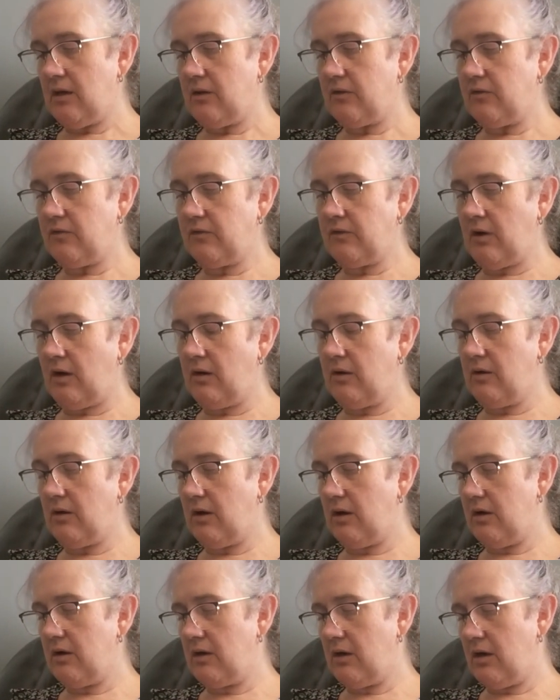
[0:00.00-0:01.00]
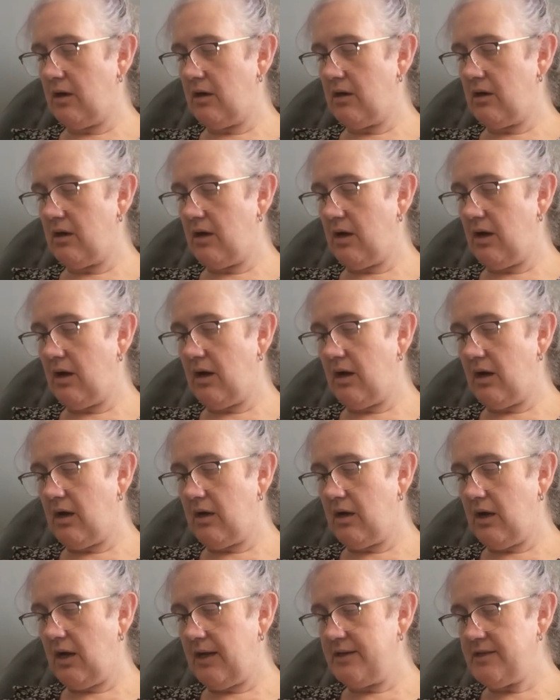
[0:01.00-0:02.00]
So
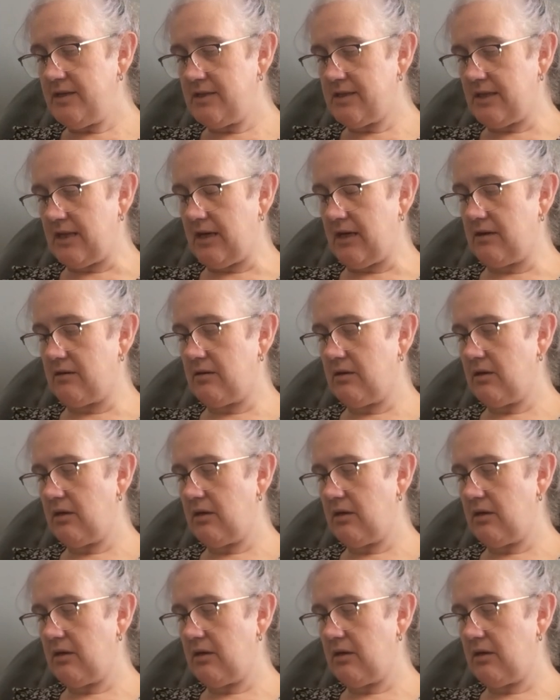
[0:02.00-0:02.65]
I did that.